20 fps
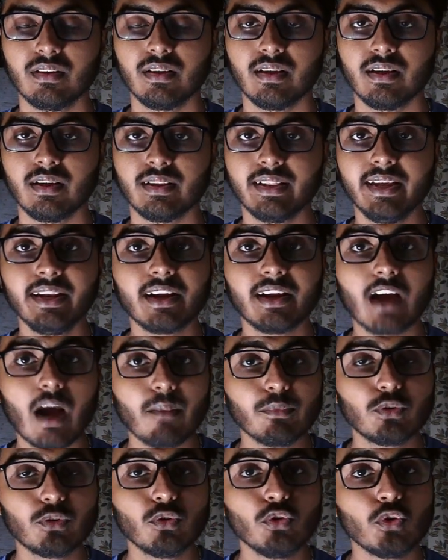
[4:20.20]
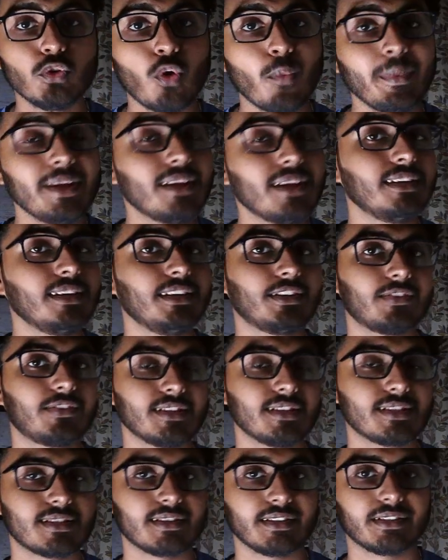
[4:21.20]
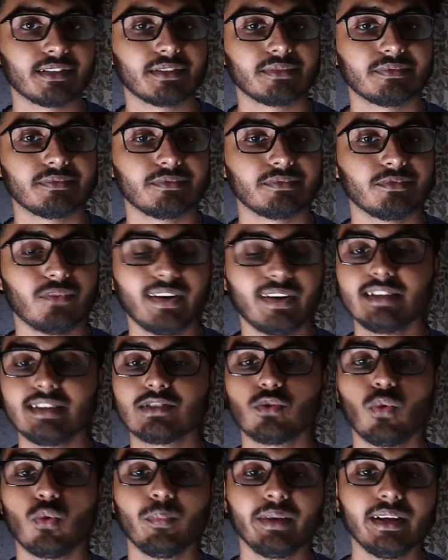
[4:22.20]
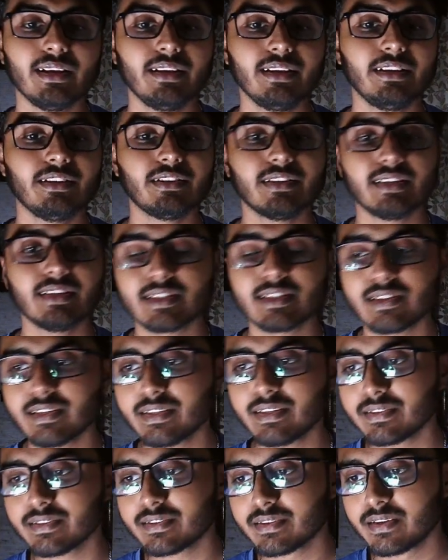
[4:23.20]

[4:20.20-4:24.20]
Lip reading: Then come to nominal interest rate. What is nominal interest rate?